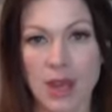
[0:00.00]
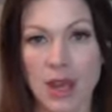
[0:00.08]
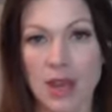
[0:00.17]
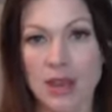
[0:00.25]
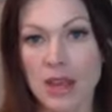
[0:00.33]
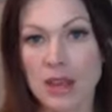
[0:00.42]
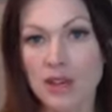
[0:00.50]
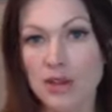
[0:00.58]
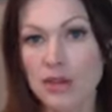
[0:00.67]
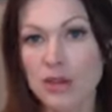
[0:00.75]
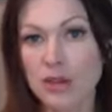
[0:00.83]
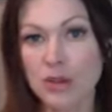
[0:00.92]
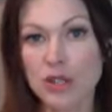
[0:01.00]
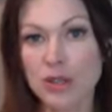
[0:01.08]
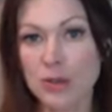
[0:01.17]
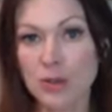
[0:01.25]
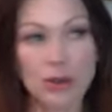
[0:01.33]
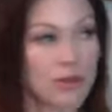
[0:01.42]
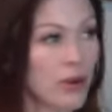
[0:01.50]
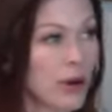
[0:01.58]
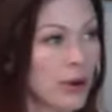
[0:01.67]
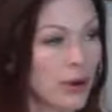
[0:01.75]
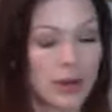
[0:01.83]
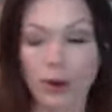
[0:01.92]
that you knew to move
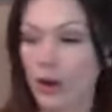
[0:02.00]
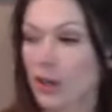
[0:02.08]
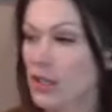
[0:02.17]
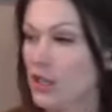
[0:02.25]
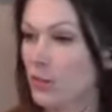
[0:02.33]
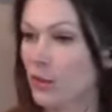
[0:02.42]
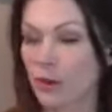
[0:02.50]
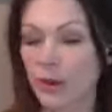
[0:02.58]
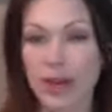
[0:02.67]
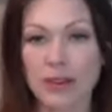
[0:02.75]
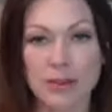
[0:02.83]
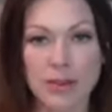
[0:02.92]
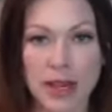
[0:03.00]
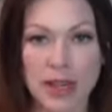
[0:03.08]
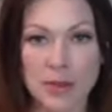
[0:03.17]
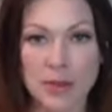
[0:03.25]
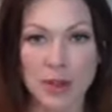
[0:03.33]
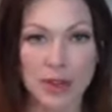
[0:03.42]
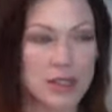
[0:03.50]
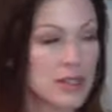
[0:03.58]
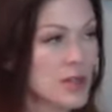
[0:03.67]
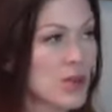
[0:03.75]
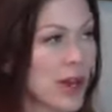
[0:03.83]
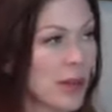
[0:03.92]
forward or to move away from that experience, to
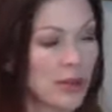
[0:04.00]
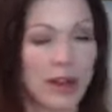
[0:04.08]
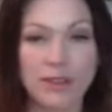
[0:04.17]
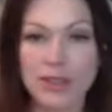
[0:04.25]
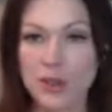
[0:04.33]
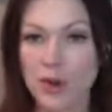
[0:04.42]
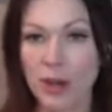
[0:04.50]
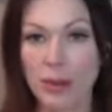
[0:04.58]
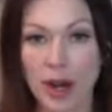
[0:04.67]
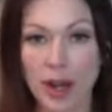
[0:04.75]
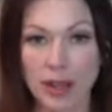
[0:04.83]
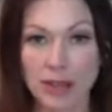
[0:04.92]
swipe left, to swipe right?